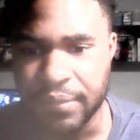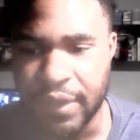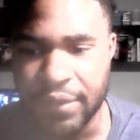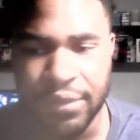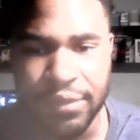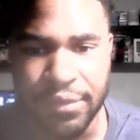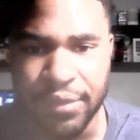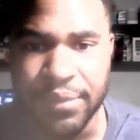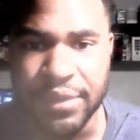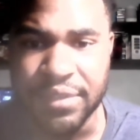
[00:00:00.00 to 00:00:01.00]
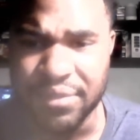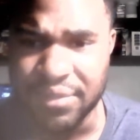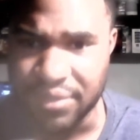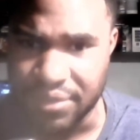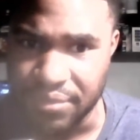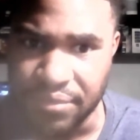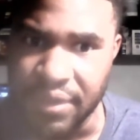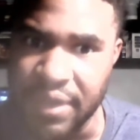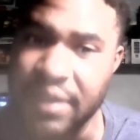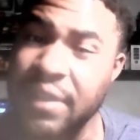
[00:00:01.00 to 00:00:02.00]
Even though the film doesn't do
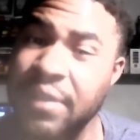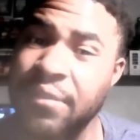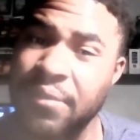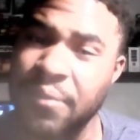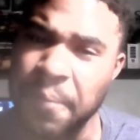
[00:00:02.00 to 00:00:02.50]
anything